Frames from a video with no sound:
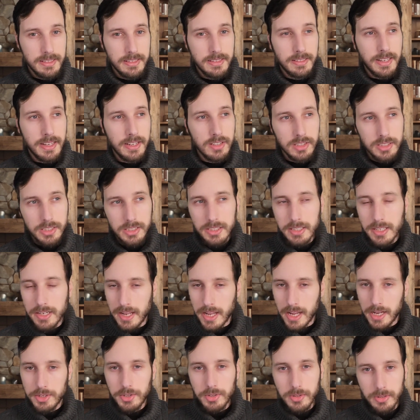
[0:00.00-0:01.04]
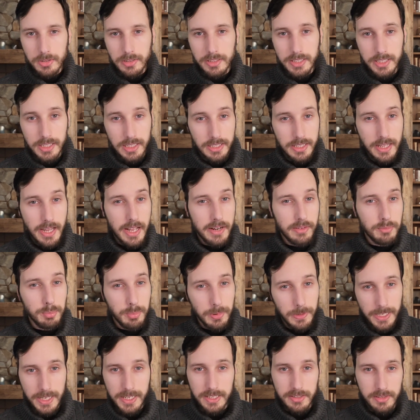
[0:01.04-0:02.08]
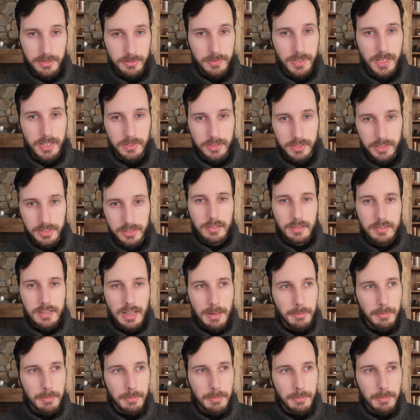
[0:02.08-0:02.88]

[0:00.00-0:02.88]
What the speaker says: they occur naturally in a lot of plants around us.